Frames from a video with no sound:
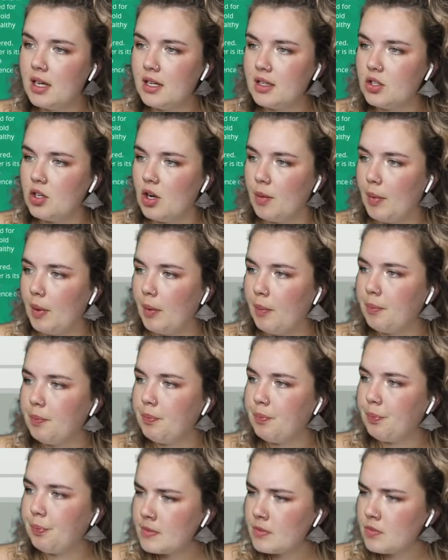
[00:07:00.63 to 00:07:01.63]
stop me.
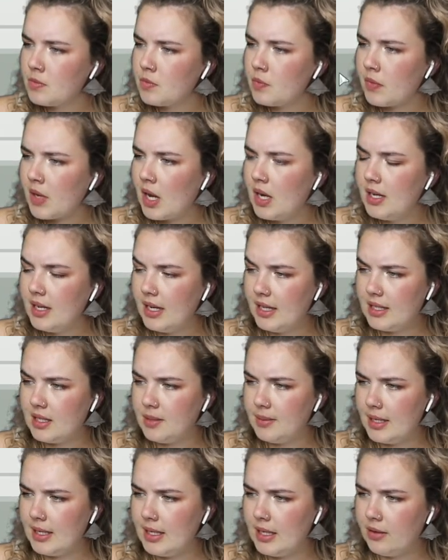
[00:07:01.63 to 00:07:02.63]
Needs to
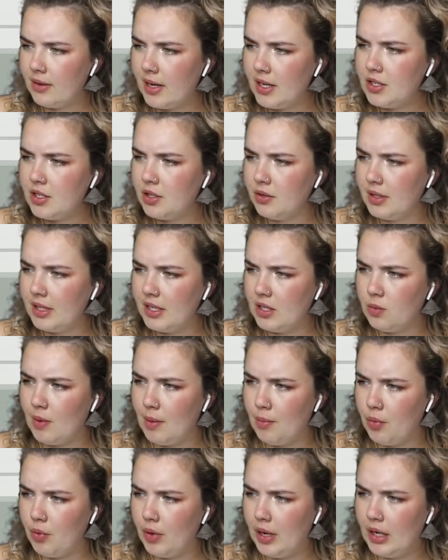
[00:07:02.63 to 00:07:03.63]
be grade 2, at least
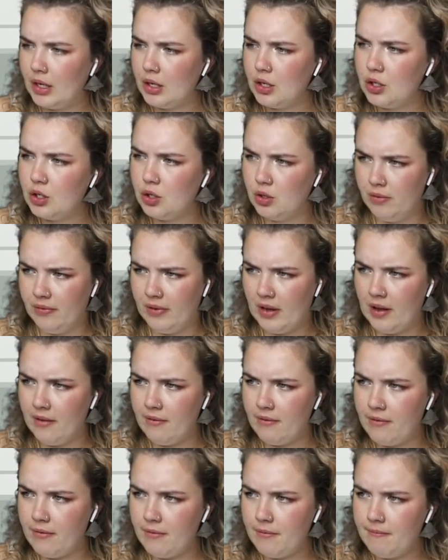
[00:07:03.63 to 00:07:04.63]
1.25.
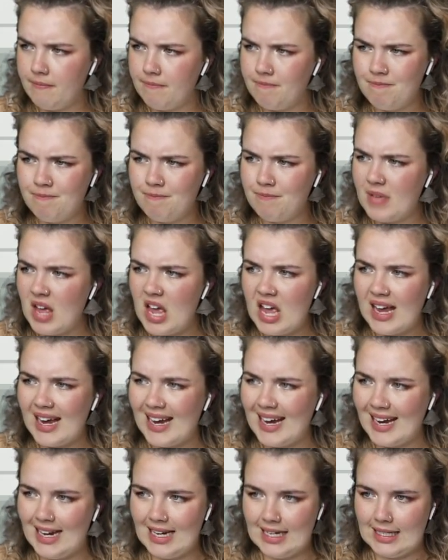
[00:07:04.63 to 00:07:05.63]

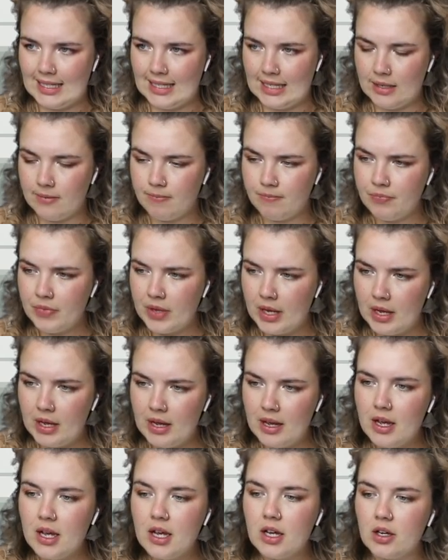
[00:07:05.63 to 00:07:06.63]
Easy.
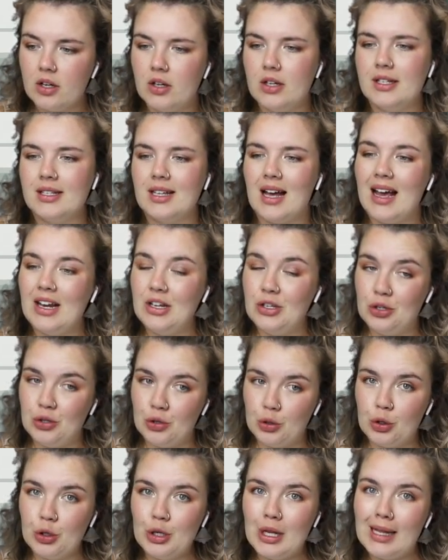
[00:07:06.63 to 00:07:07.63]
Because I
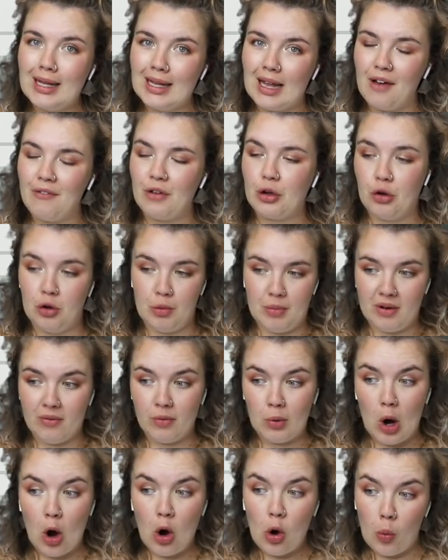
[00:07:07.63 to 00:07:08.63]
do love a good bit of
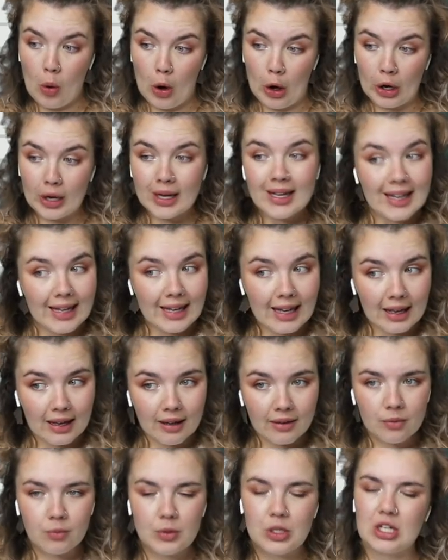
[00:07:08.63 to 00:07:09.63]
rock work here,
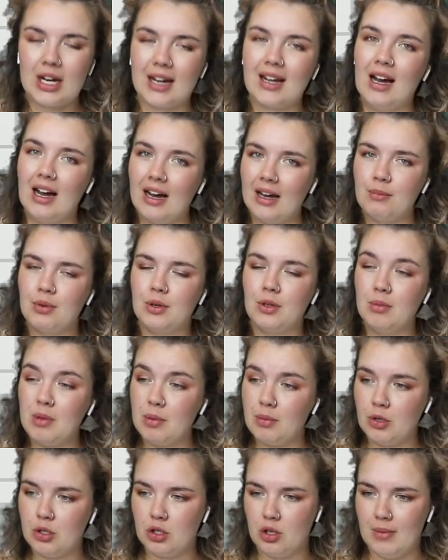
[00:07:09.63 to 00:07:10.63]
which I can't probably
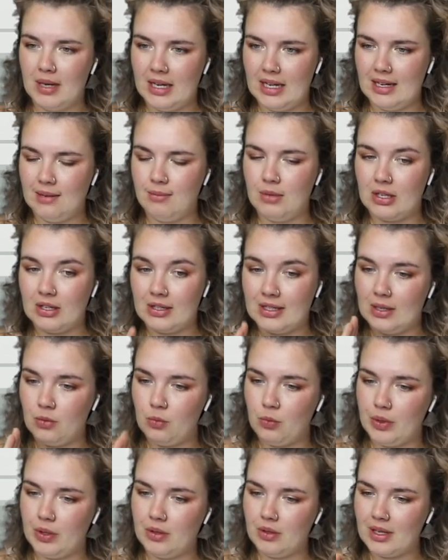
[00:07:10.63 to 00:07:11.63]
put too many in because it
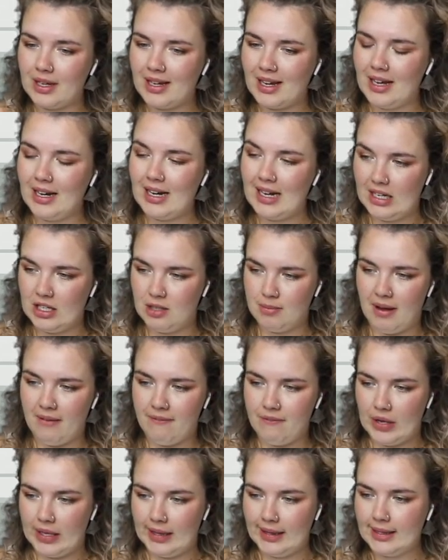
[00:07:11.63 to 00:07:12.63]
will cut into my
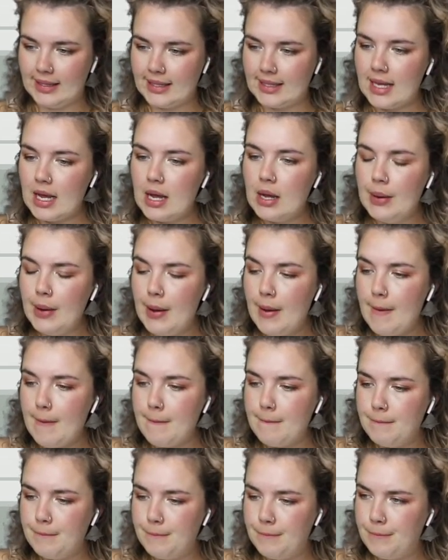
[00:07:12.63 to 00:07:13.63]
funds.
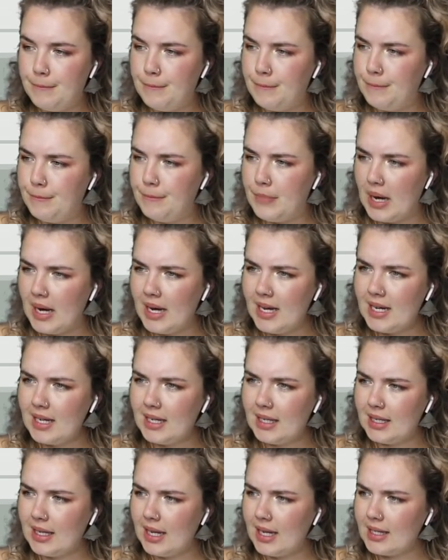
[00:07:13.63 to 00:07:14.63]
But
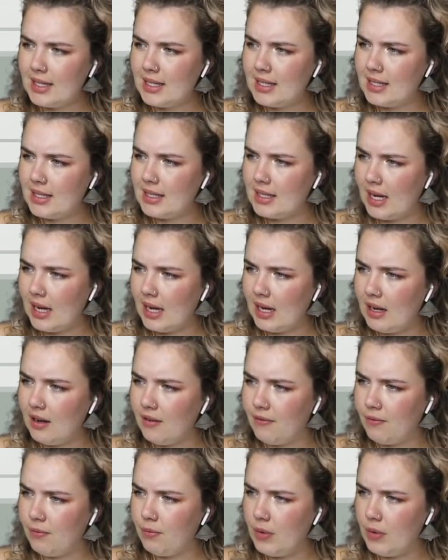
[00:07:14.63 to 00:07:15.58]
let's see. If we